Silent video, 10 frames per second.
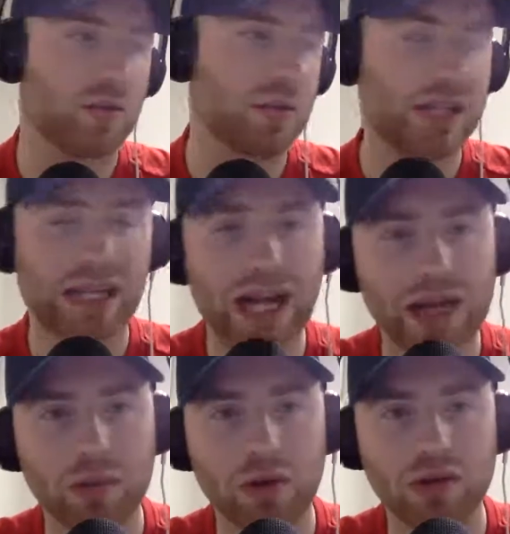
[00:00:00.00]
But he
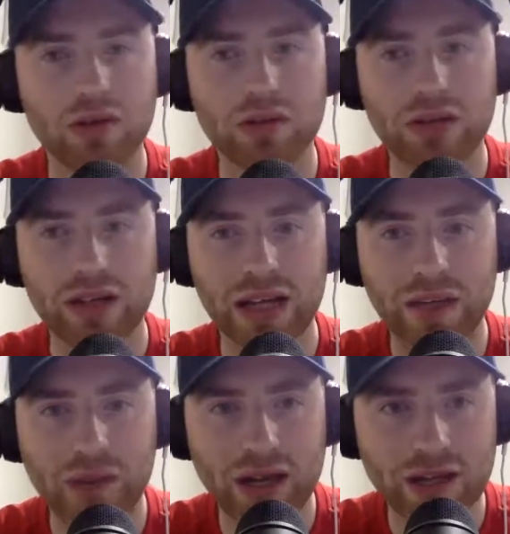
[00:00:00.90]
came on
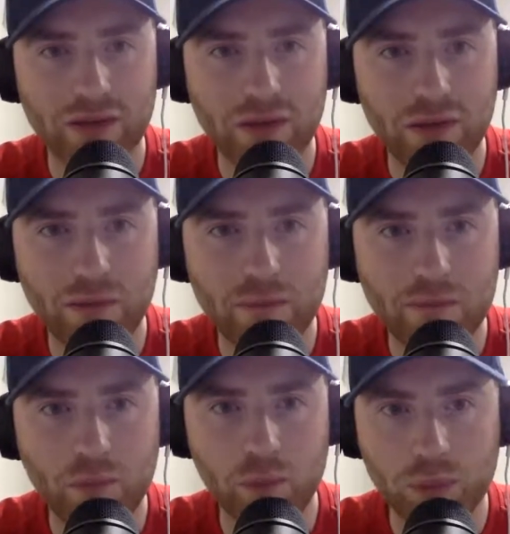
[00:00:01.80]
and made a
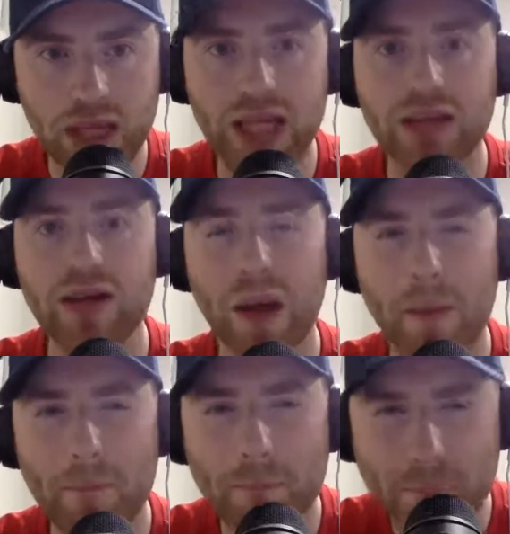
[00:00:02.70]
big,
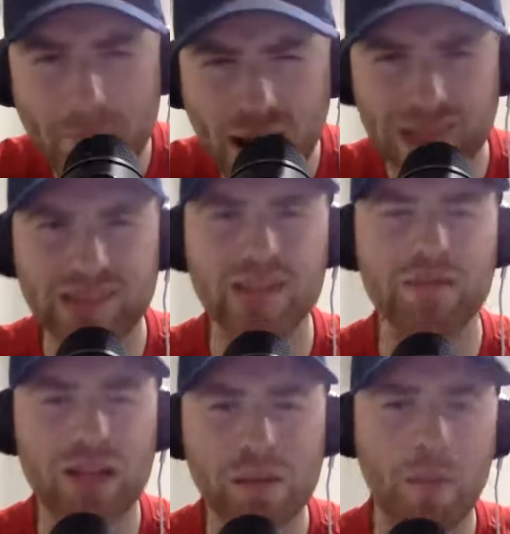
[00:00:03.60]

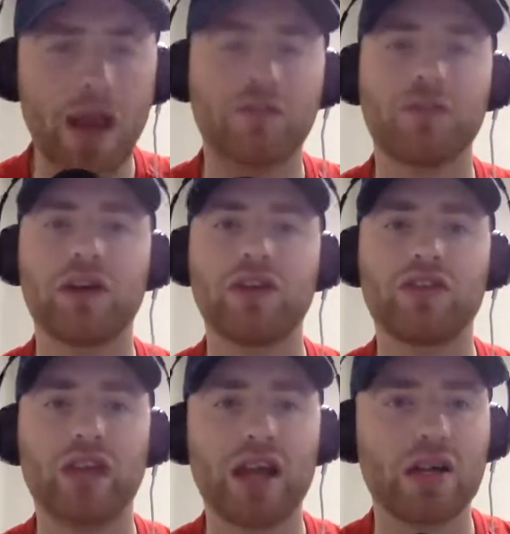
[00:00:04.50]
massive impact for
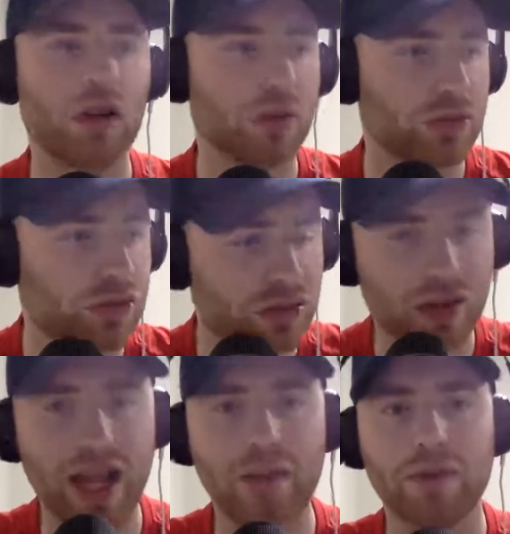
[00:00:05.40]
us. And I was
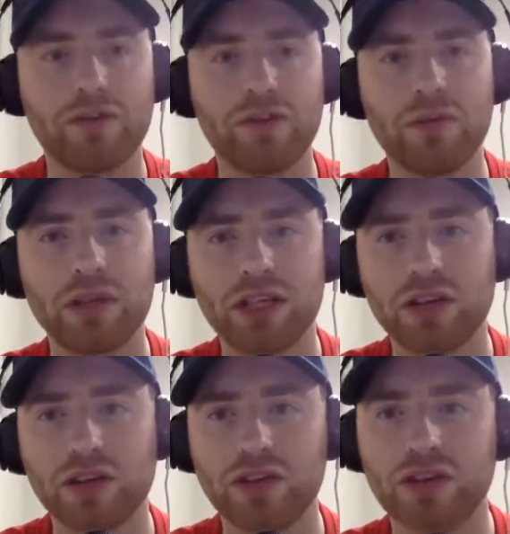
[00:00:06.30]
so happy for him when he
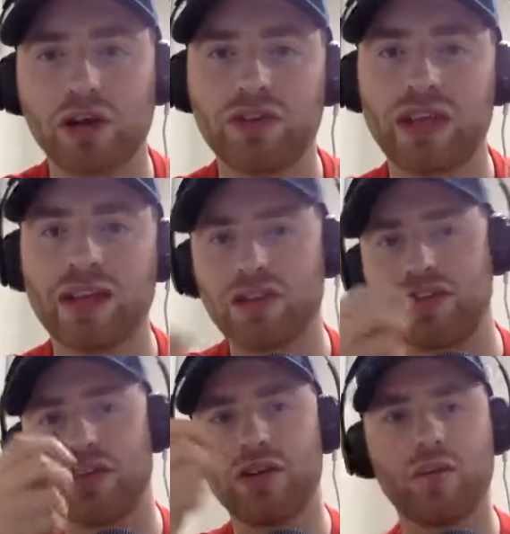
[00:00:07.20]
got those goals. And
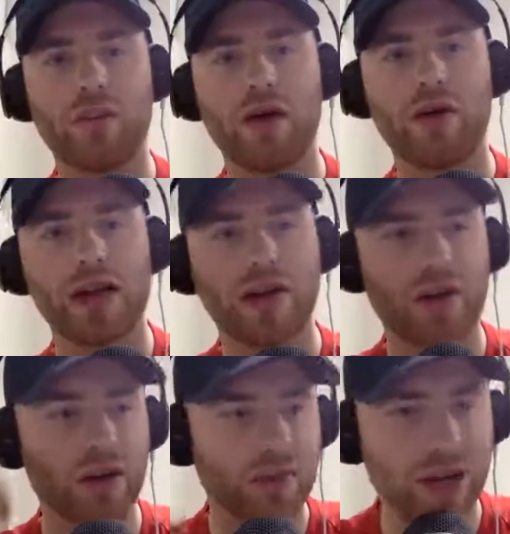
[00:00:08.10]
this little bow and
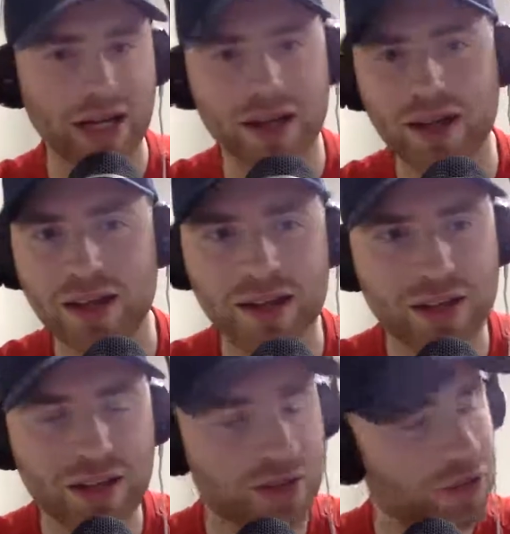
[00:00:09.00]
arrow, mate.
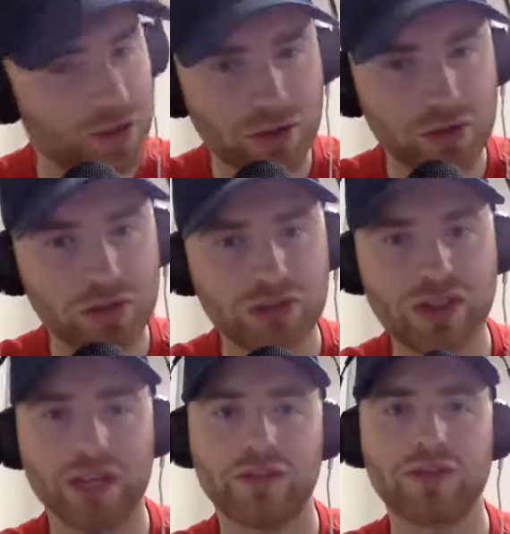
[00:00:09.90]
Good
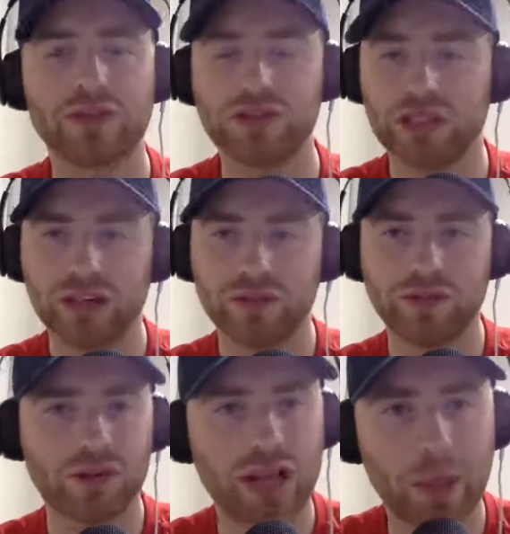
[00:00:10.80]
stuff.
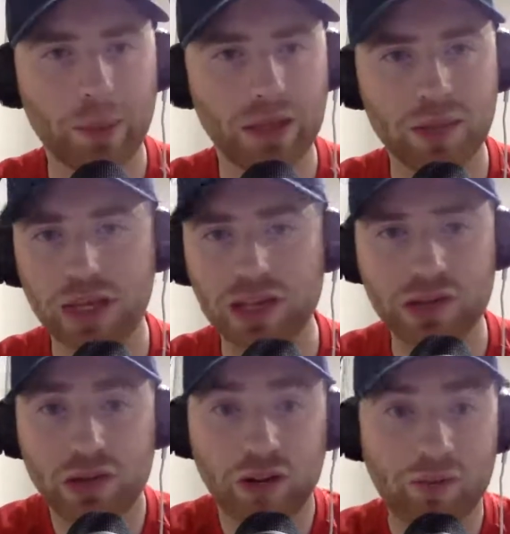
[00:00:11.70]
Very happy with him. He gets a
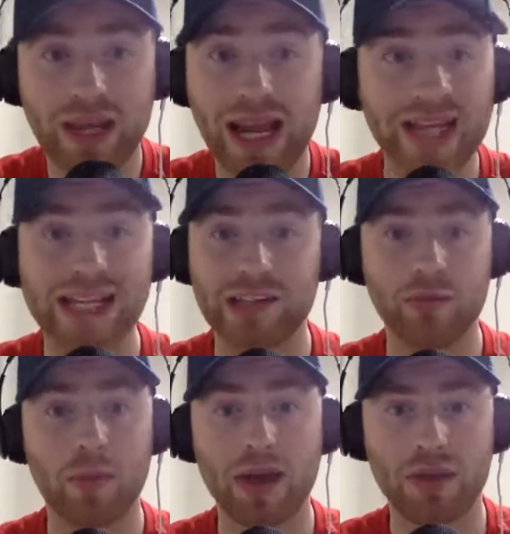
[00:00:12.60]
nod for me and he gets
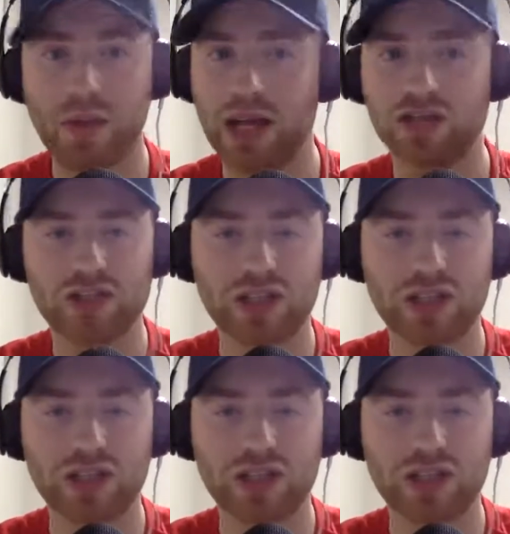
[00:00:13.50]
man of the match.